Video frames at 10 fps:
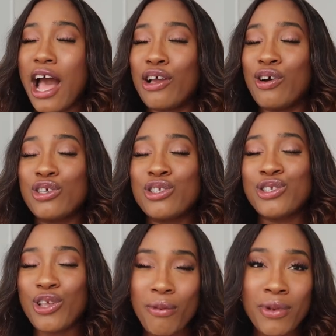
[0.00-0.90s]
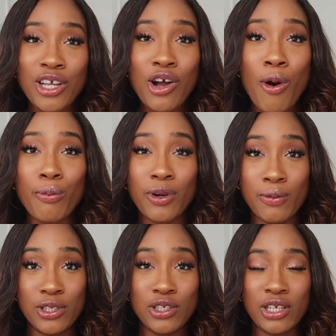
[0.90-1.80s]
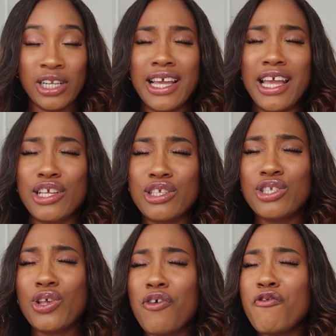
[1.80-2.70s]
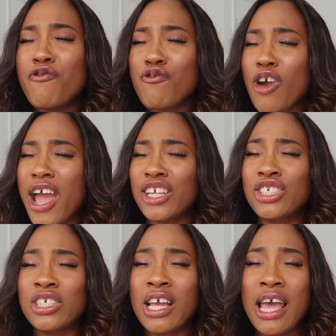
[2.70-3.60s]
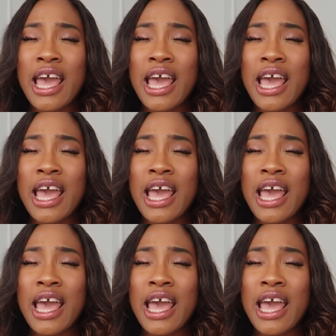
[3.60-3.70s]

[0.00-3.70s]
I got so many compliments on it. It's so fresh,